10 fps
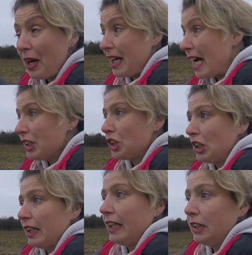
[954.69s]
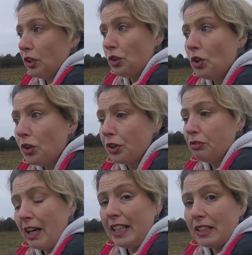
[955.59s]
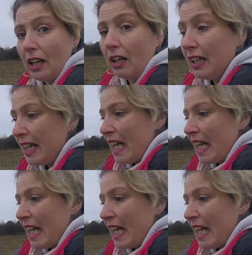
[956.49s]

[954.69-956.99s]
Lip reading: and actually the Northern Radar